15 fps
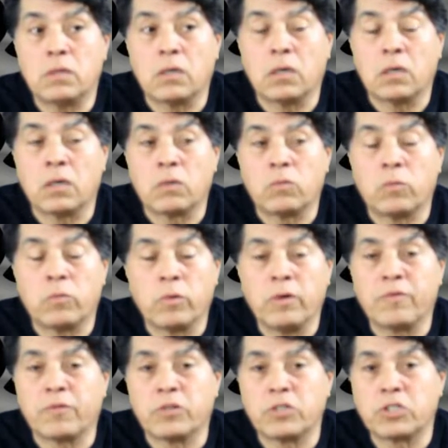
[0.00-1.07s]
when we
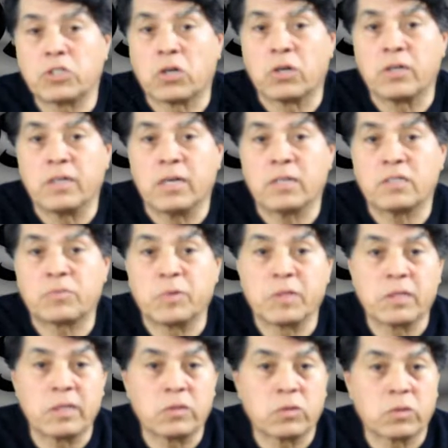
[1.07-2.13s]
first started out at
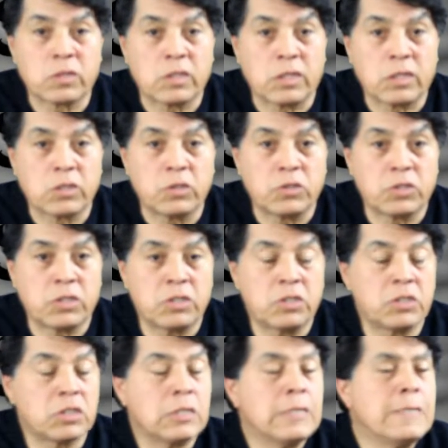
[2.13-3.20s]
Spring Lake, North Carolina Ghost
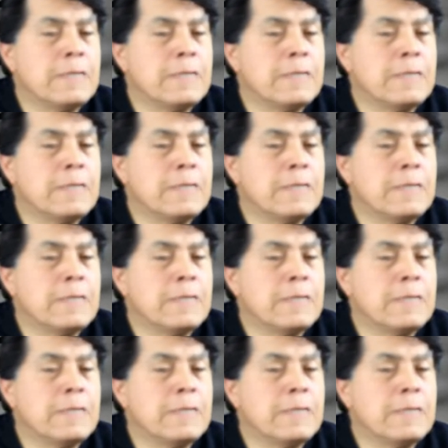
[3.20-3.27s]
Hunters.